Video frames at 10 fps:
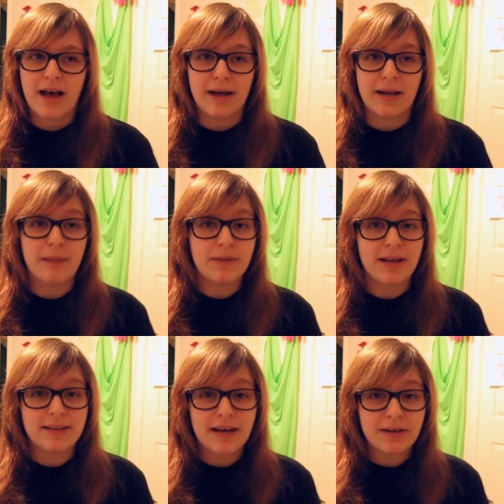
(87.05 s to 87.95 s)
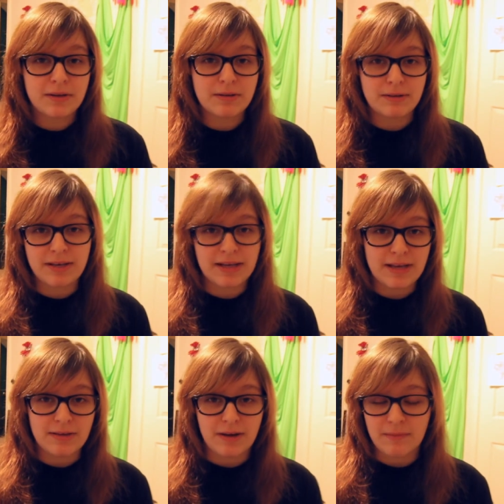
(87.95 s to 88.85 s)
And I'm not that good looking
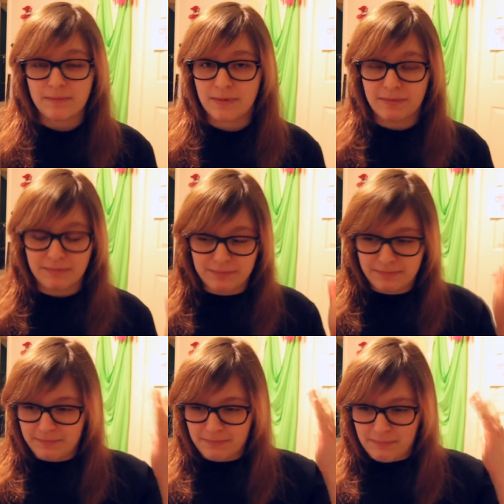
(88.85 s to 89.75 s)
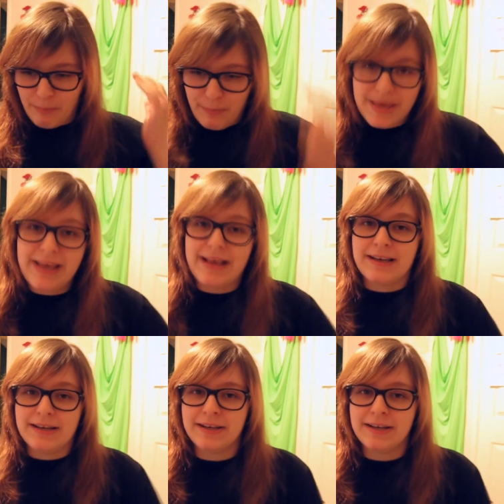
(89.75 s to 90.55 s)
either. I'm me.